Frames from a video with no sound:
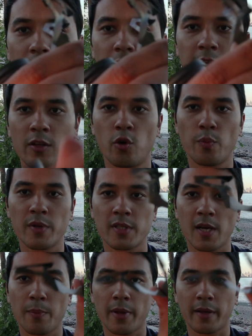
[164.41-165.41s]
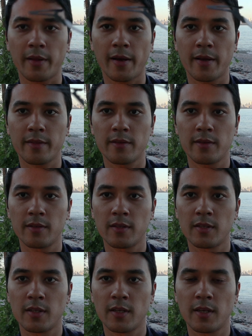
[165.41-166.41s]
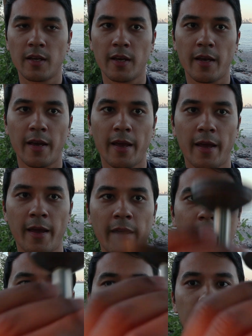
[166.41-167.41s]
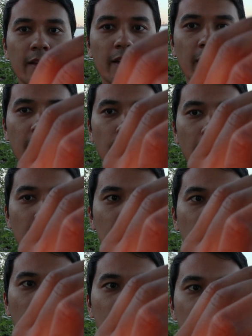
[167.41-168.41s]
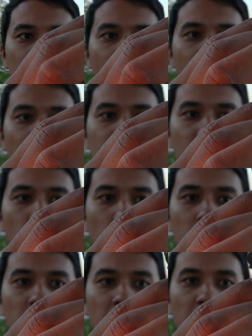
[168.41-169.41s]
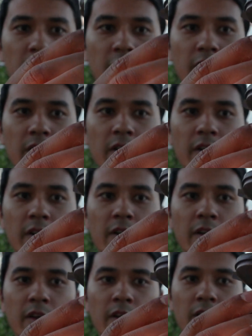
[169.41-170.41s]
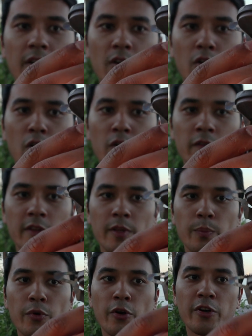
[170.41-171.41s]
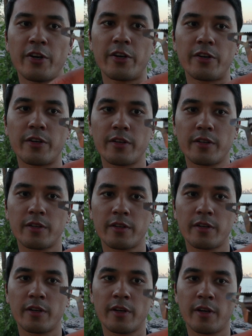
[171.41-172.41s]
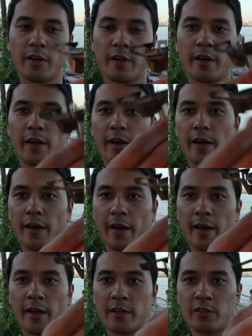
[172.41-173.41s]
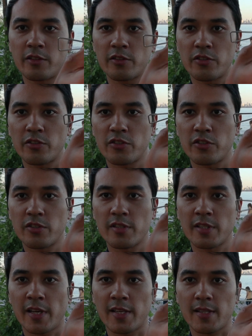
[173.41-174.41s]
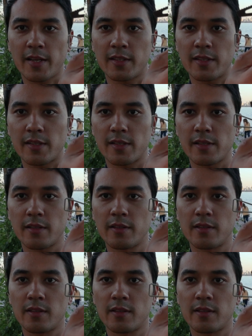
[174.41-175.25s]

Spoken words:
It opens up like that, and it basically slides over the burner and stays like this,